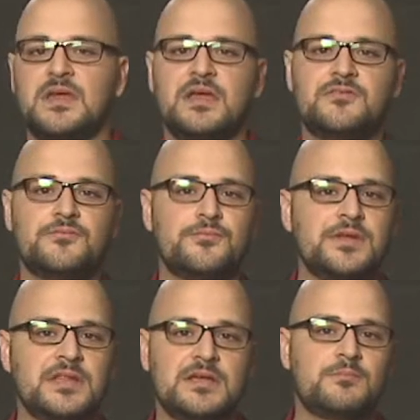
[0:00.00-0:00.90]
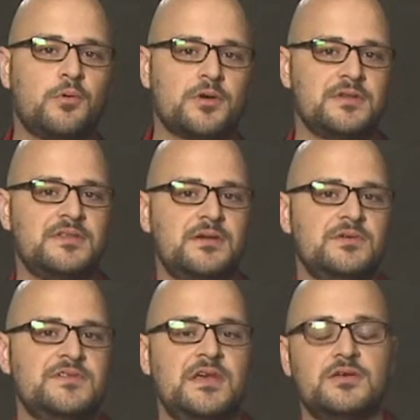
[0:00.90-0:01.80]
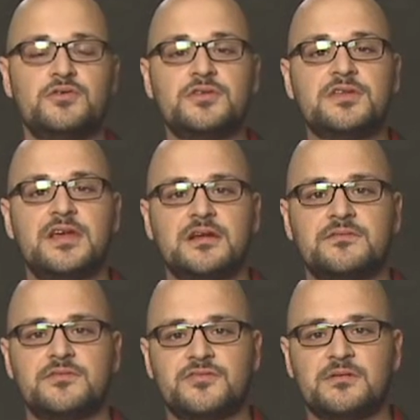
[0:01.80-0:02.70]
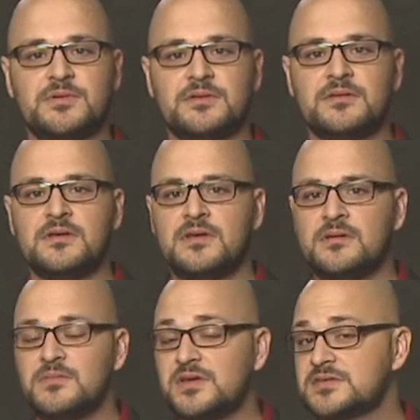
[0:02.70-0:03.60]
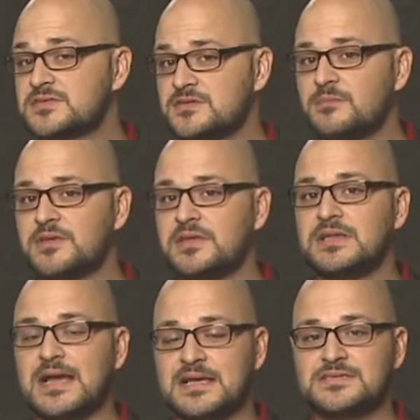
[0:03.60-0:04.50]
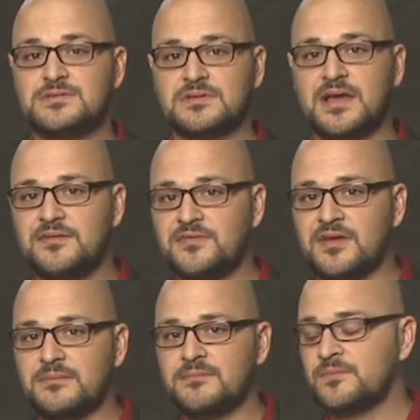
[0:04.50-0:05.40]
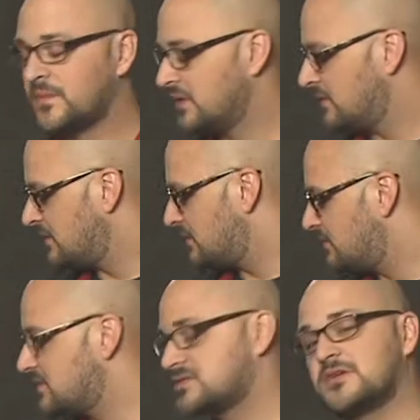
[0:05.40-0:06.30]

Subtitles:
It's really important that we take good care of the trumpet because a trumpet can last you a lifetime. This